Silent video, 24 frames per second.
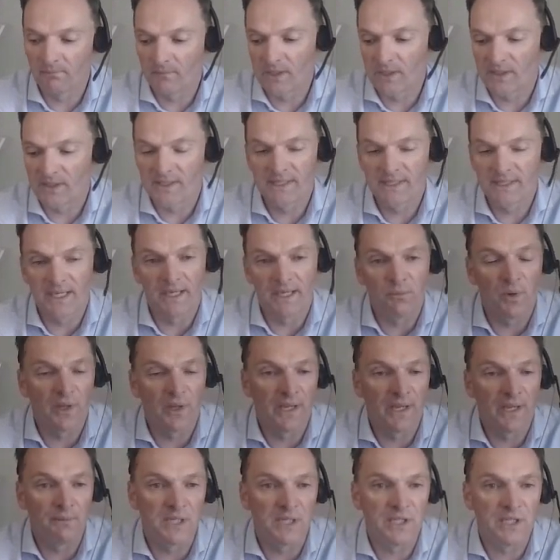consider what
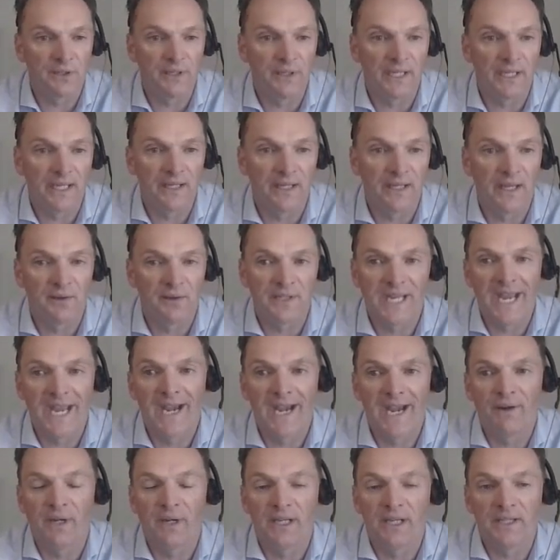they were doing in those
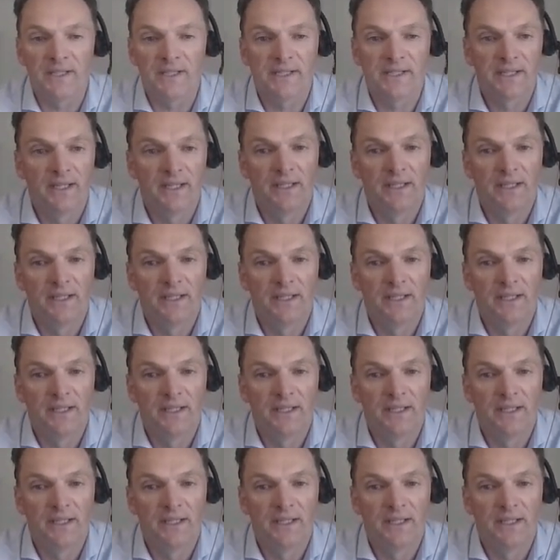areas